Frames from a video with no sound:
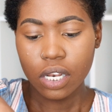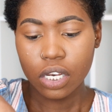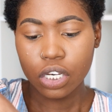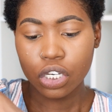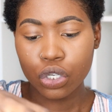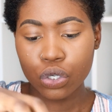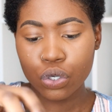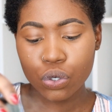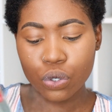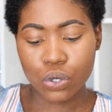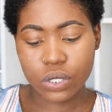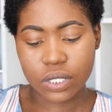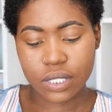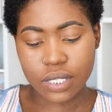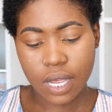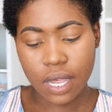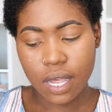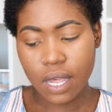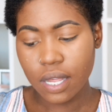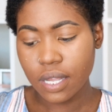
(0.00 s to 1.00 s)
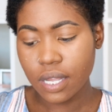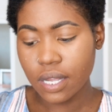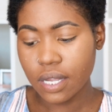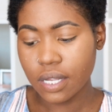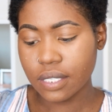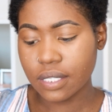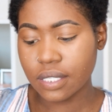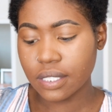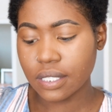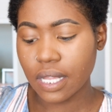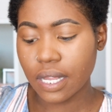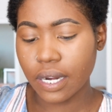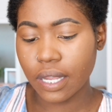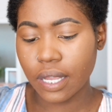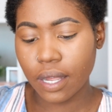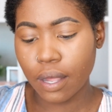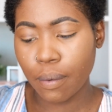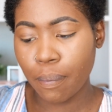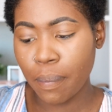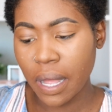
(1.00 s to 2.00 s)
Loose
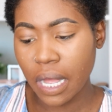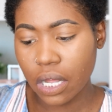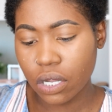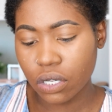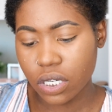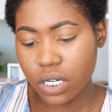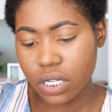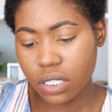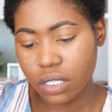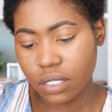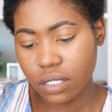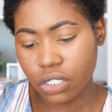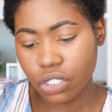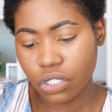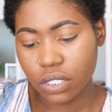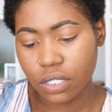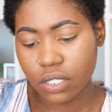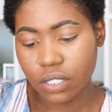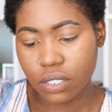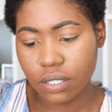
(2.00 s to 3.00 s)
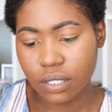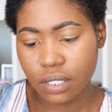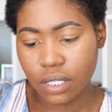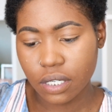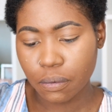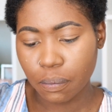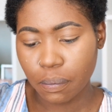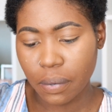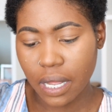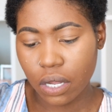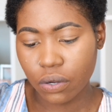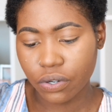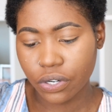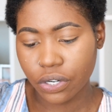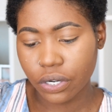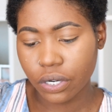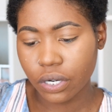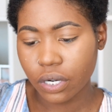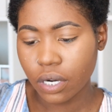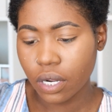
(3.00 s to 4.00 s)
Setting Powder. This is a translucent
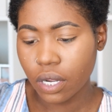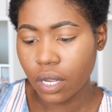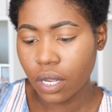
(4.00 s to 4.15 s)
powder.